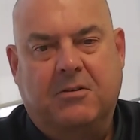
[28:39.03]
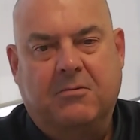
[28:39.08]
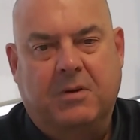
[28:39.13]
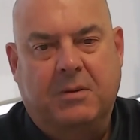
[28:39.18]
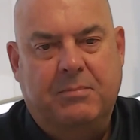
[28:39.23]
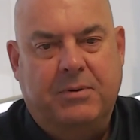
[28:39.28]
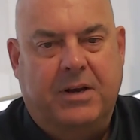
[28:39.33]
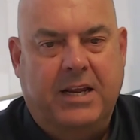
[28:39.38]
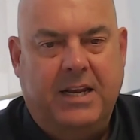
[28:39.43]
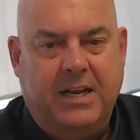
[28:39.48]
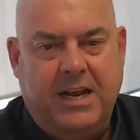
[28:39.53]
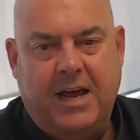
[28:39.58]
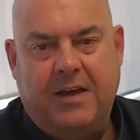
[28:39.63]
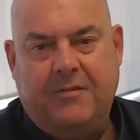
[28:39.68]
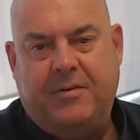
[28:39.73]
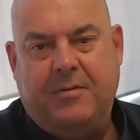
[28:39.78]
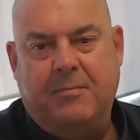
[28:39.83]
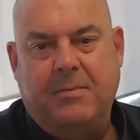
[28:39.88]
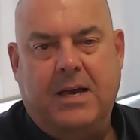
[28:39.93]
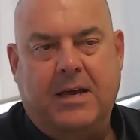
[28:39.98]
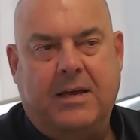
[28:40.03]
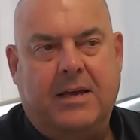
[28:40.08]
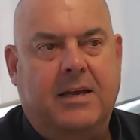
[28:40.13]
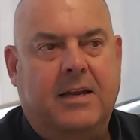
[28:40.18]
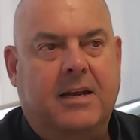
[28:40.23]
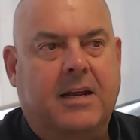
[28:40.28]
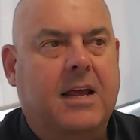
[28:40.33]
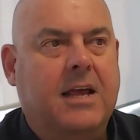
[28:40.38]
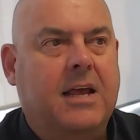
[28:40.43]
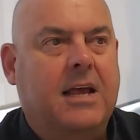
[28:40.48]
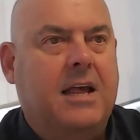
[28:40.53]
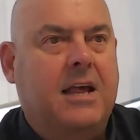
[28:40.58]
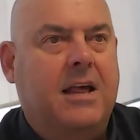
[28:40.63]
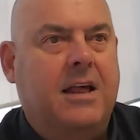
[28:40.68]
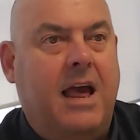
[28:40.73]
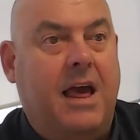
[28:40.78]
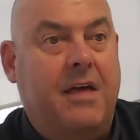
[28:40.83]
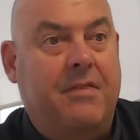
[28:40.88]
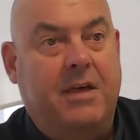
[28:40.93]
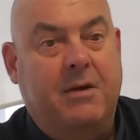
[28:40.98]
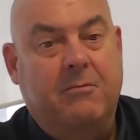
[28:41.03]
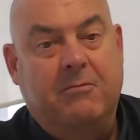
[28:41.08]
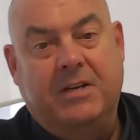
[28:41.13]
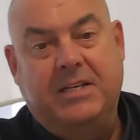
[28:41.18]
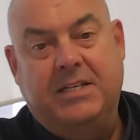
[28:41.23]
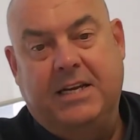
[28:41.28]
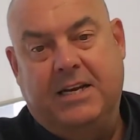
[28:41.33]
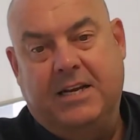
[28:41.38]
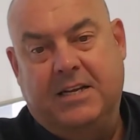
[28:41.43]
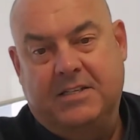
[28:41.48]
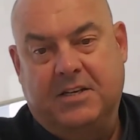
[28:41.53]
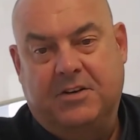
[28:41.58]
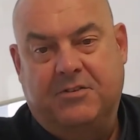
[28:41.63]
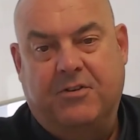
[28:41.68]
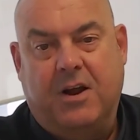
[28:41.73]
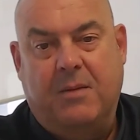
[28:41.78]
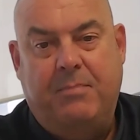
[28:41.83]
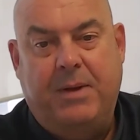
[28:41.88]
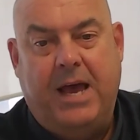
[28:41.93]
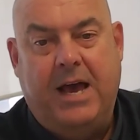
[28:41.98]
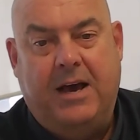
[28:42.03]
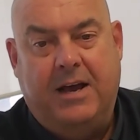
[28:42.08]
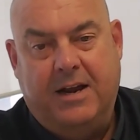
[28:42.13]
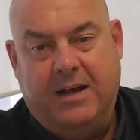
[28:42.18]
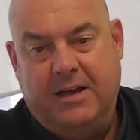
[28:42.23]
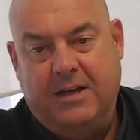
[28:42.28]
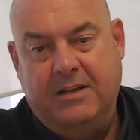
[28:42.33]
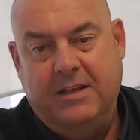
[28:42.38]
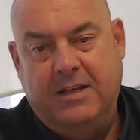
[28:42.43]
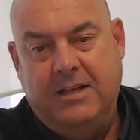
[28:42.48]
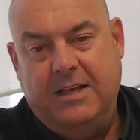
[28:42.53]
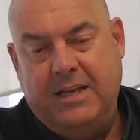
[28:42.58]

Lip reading: We put it in aftermarket, and then we did it as a dry powder